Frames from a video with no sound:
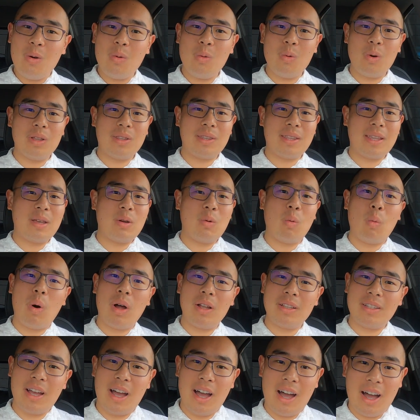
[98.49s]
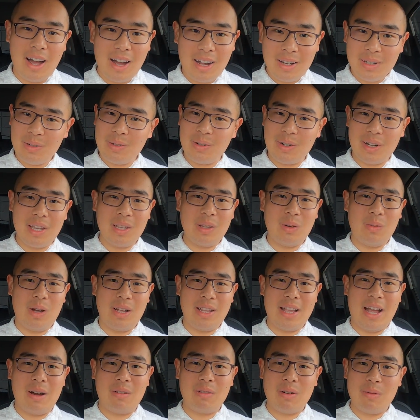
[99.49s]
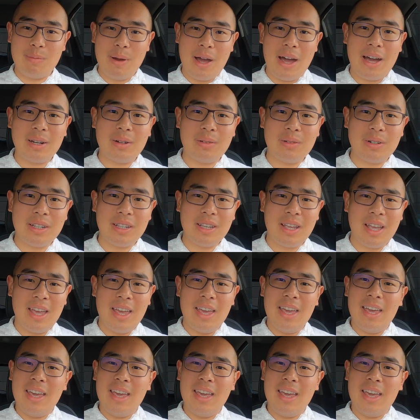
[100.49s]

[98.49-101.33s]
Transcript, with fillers: with a 100 kilowatt hour battery,